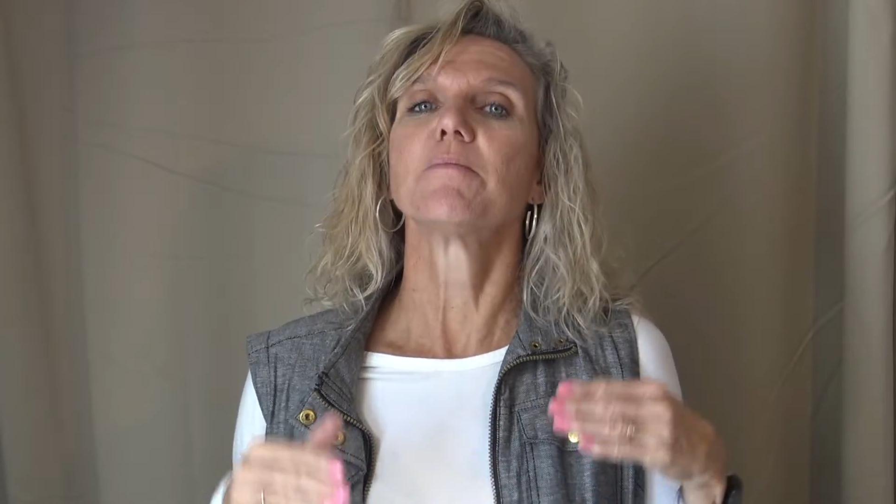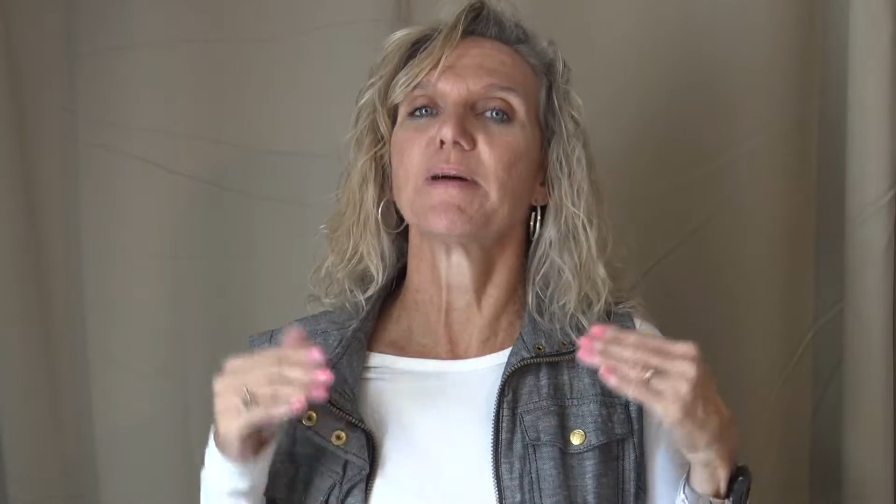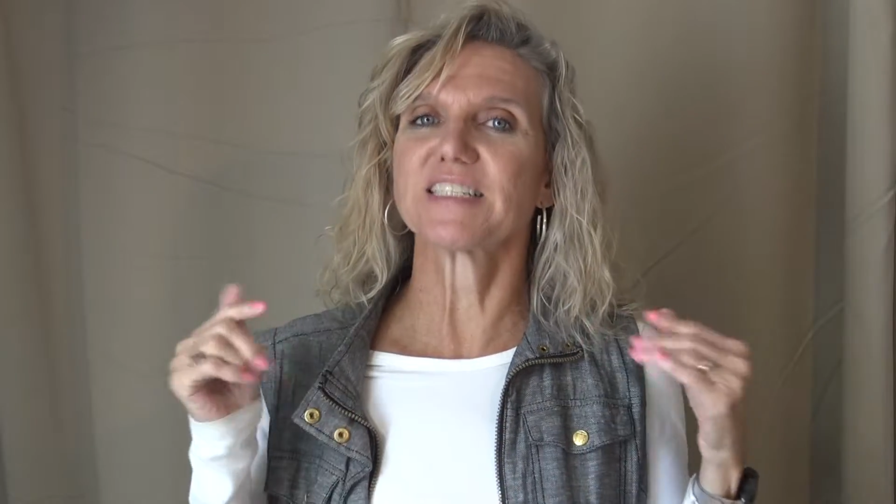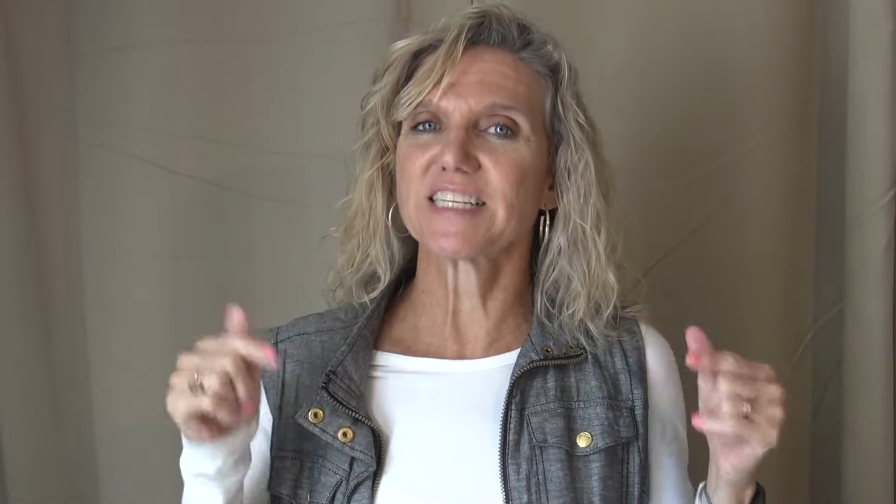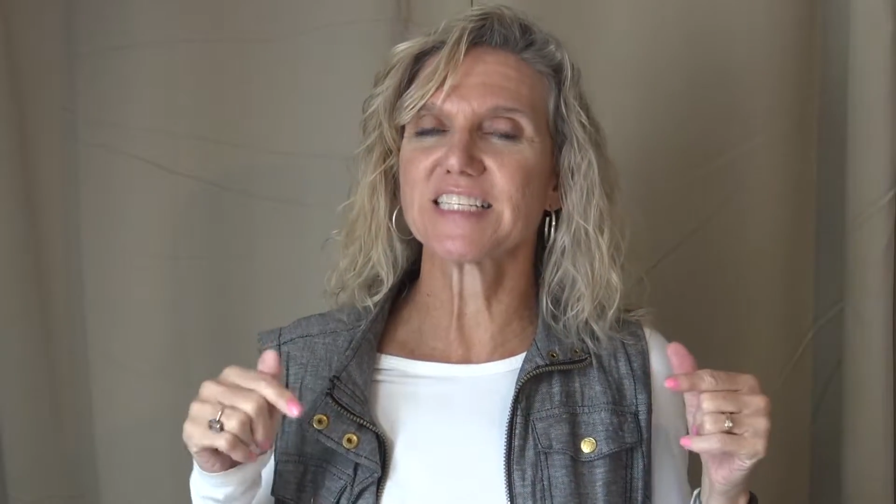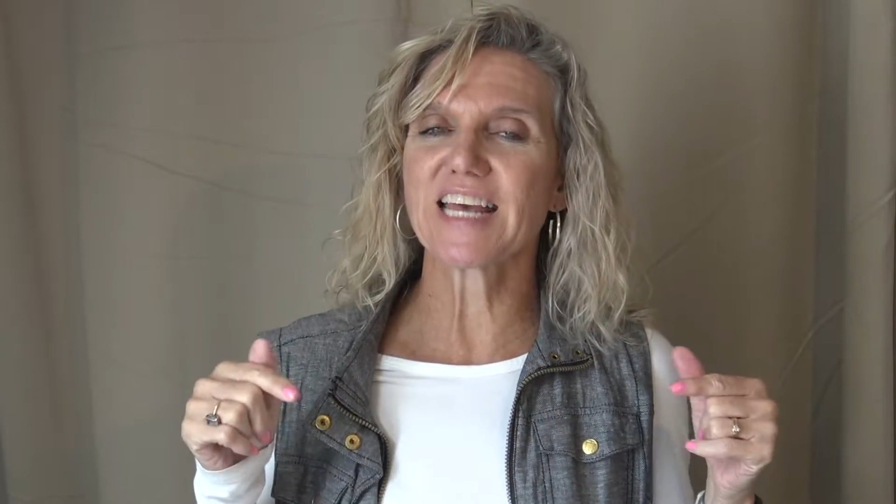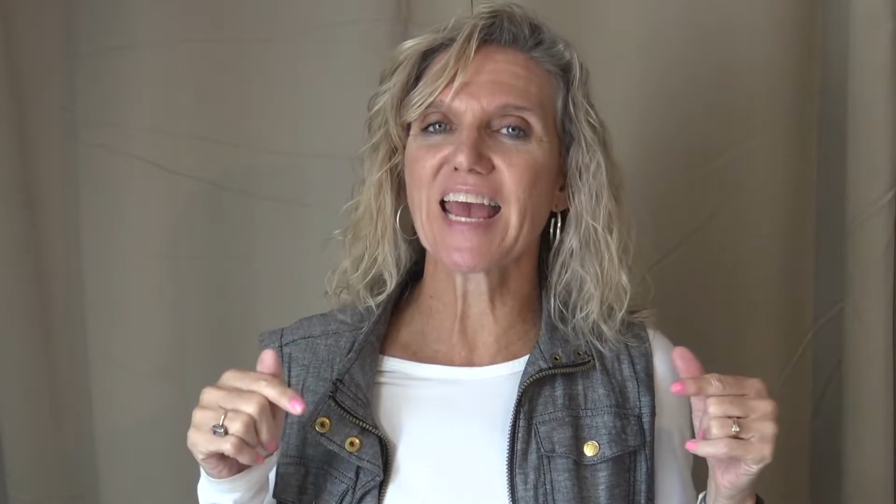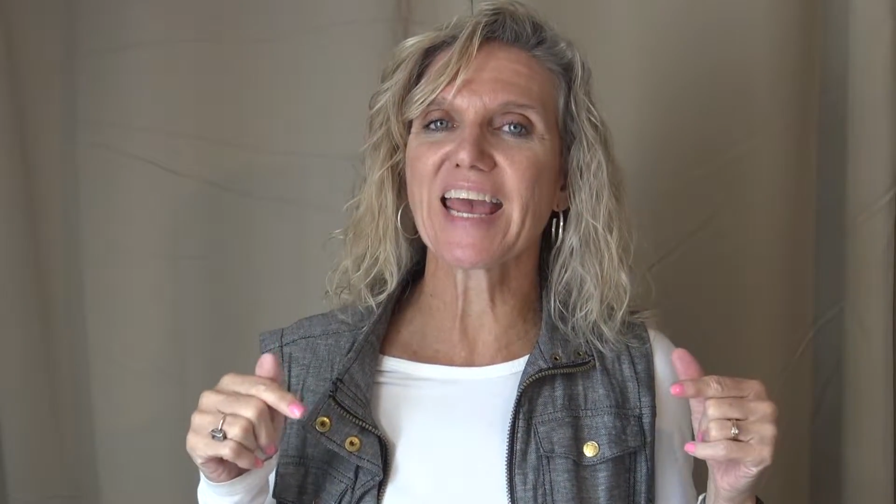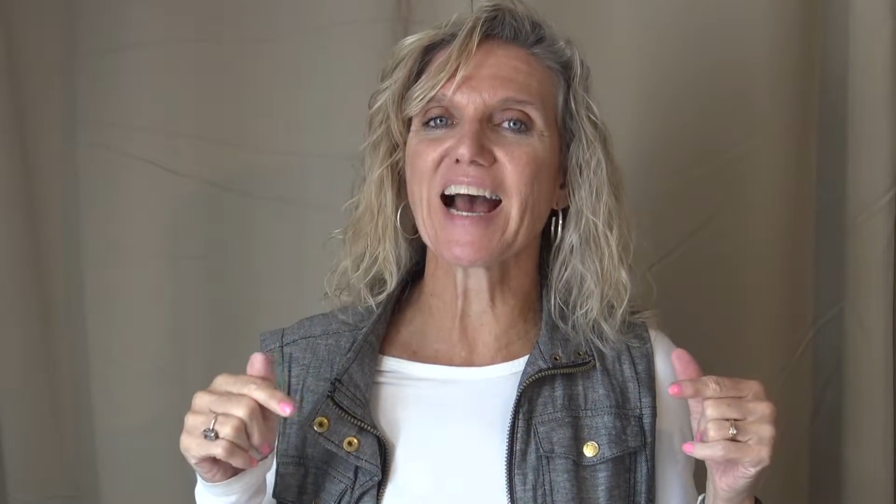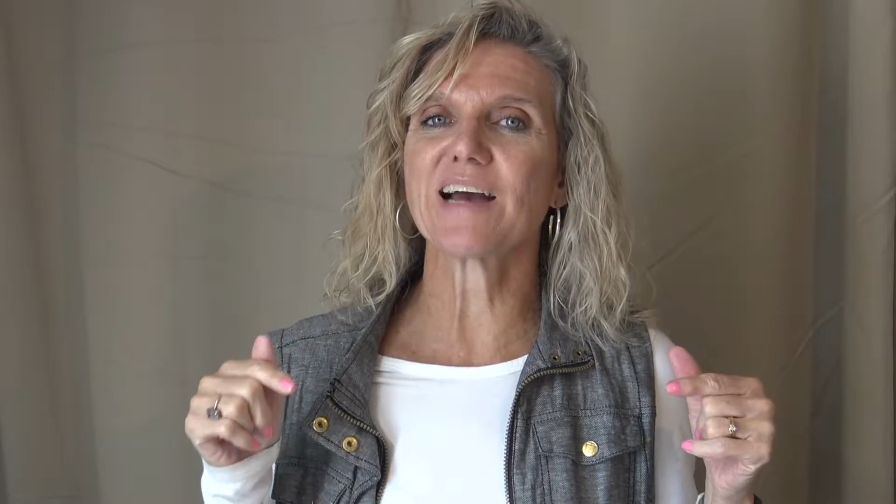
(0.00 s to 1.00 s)
but
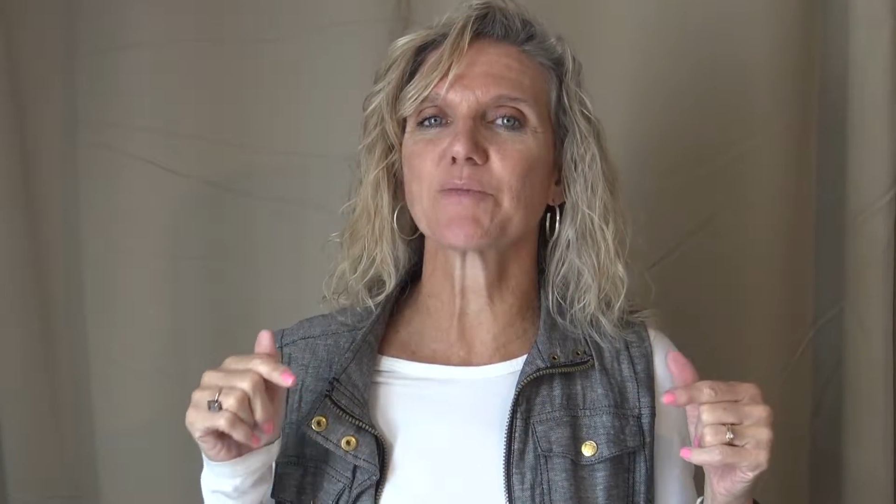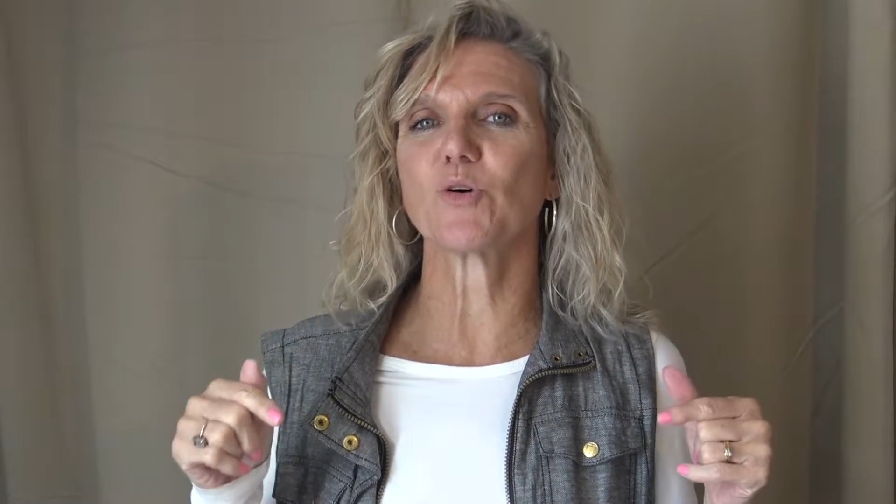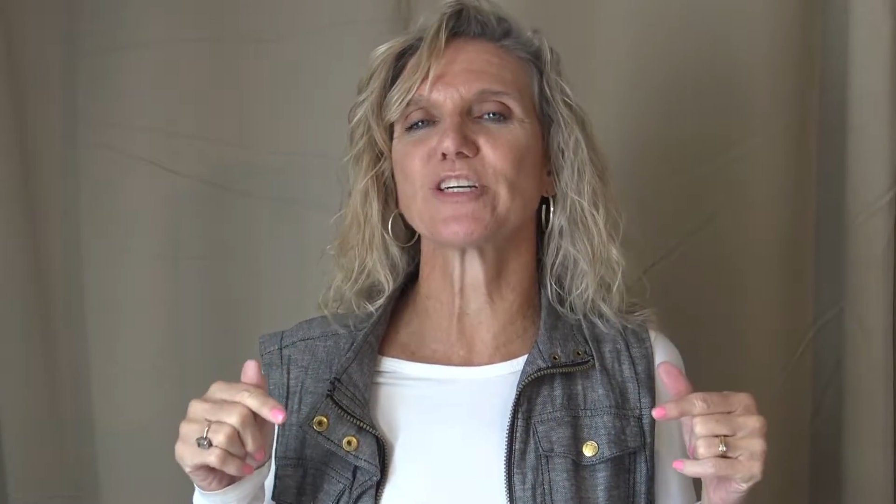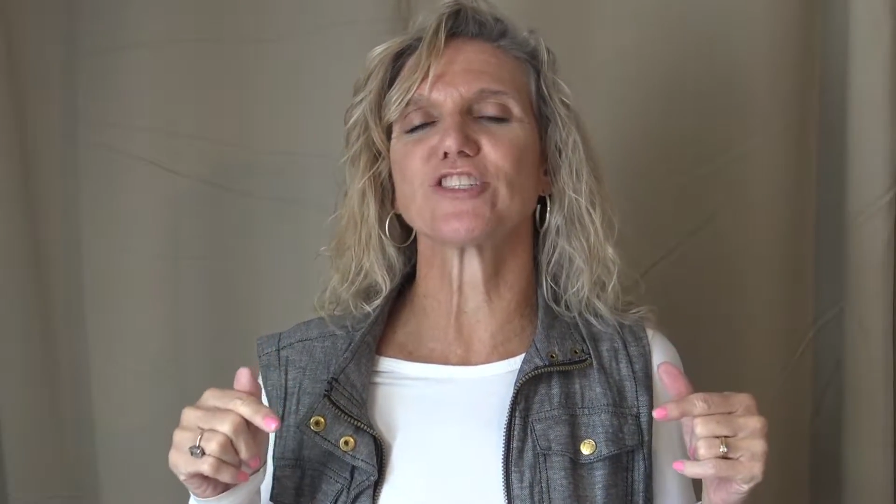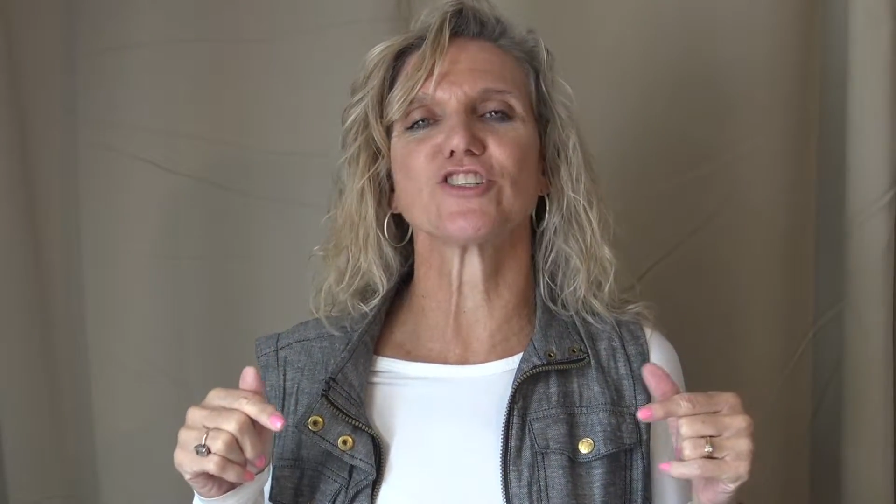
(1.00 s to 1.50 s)
today I'm going